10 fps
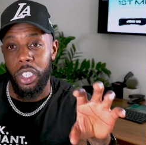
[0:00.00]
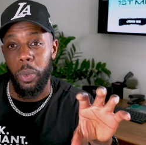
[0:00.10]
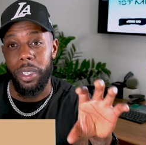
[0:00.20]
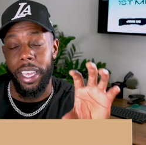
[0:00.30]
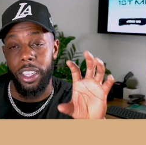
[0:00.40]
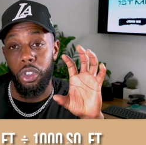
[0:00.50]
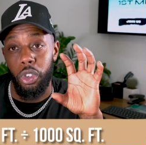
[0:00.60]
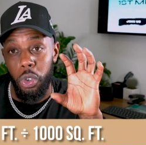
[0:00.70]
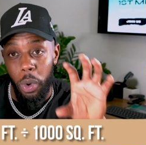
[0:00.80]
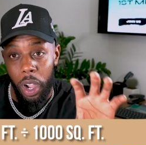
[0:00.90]
So we take
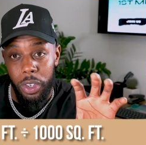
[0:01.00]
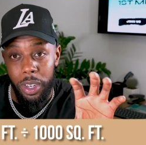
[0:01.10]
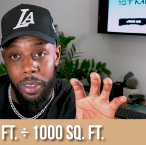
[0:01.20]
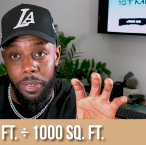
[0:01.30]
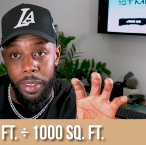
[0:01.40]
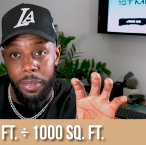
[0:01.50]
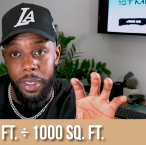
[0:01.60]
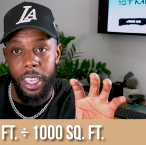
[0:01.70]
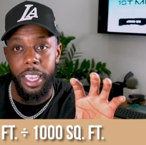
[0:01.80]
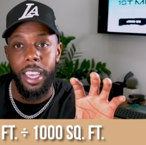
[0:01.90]

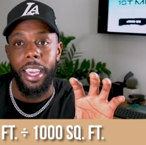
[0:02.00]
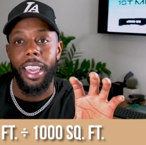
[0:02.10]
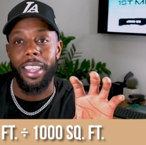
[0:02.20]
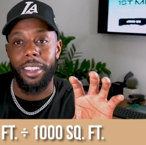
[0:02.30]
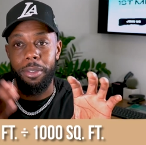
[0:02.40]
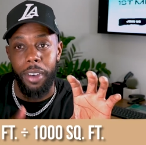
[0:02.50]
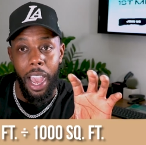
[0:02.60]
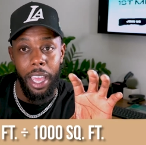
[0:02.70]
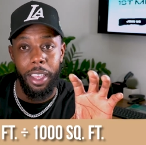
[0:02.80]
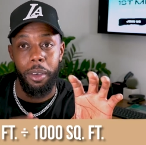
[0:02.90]
250 and
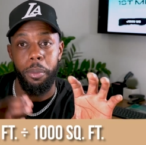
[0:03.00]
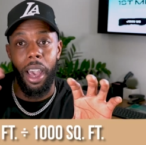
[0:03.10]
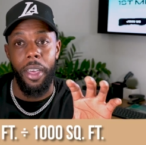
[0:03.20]
divide it by